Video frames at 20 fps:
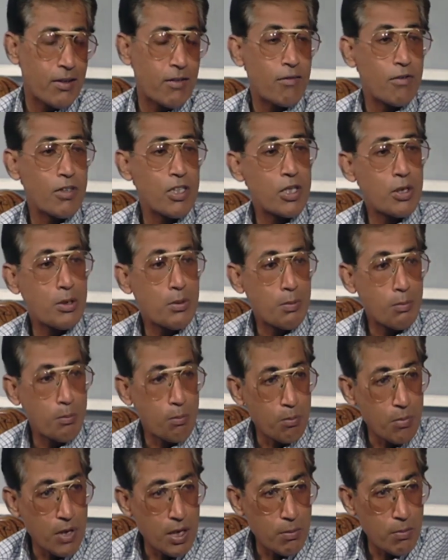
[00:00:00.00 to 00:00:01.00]
which
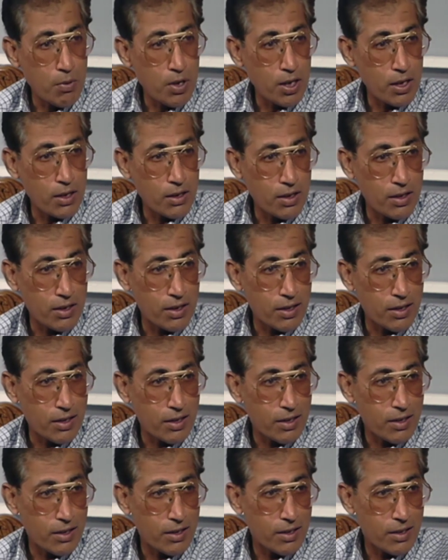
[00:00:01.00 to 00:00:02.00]
may bring dirt
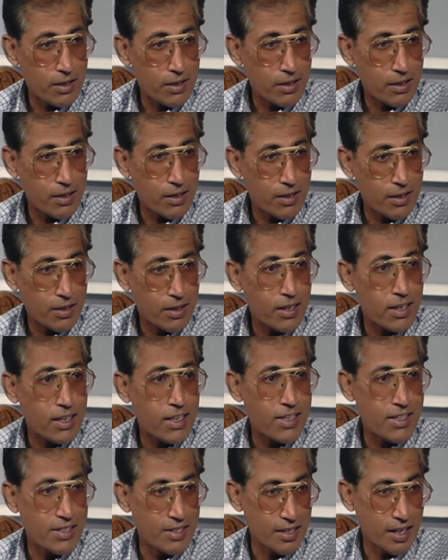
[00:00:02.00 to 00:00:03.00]

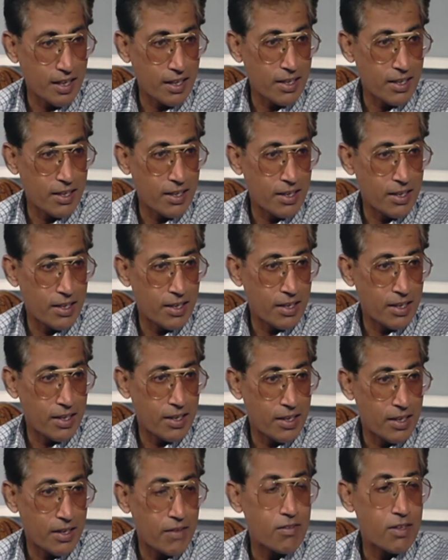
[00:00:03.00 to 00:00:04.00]
inside.
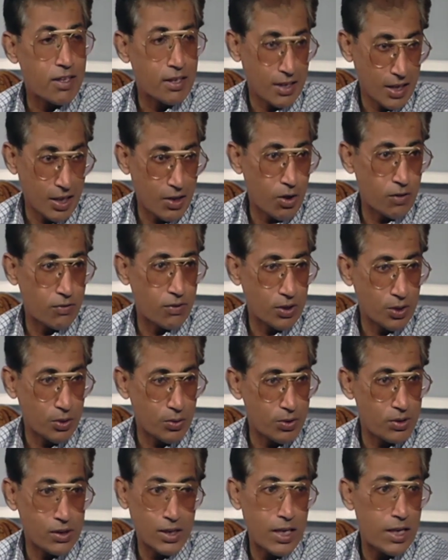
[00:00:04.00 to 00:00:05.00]
If they take off the
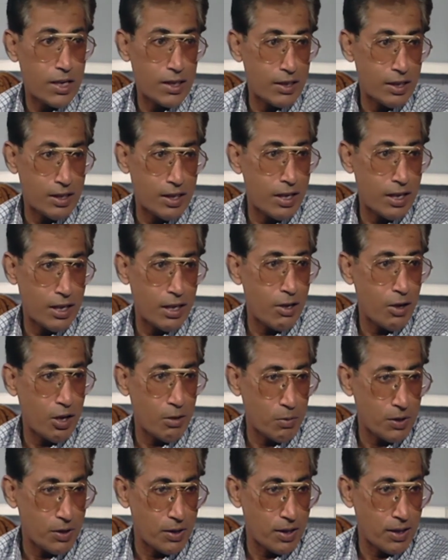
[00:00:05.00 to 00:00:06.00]
shoes, the dirt will not
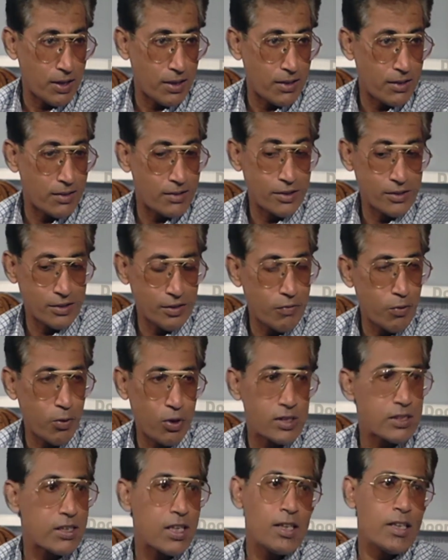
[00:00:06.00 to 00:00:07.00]
be there. Since the
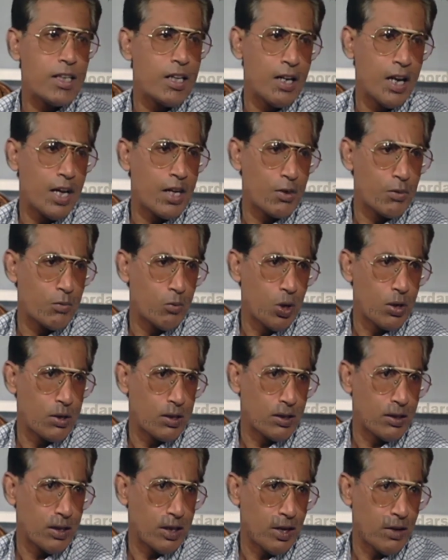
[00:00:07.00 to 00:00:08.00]
floor is clean, they'll like to walk
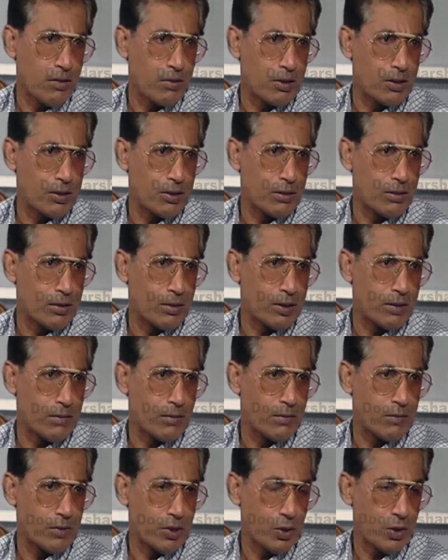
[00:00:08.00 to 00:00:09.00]
around
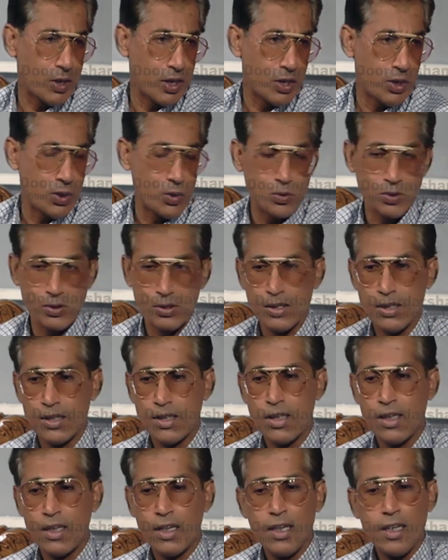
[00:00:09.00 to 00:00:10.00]
without any shoes.
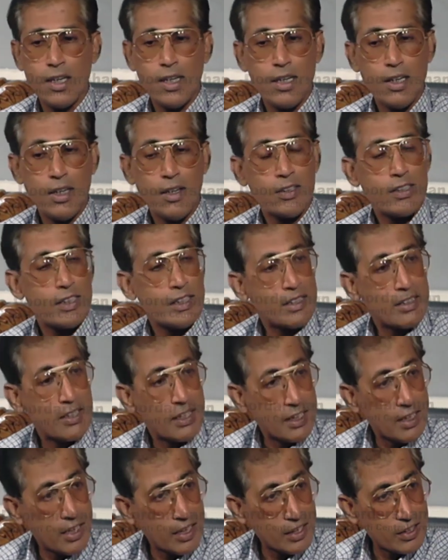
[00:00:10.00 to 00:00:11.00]
Now, since the
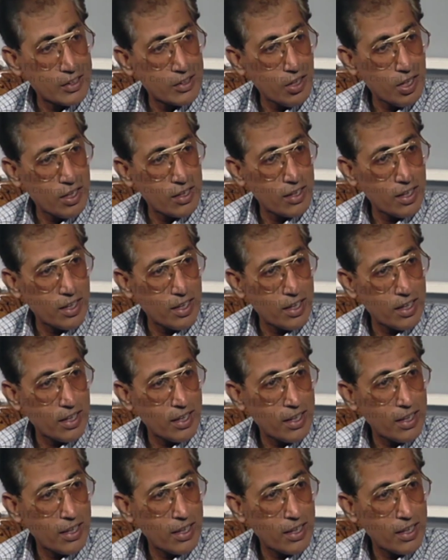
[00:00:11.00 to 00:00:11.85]
dirt is not there,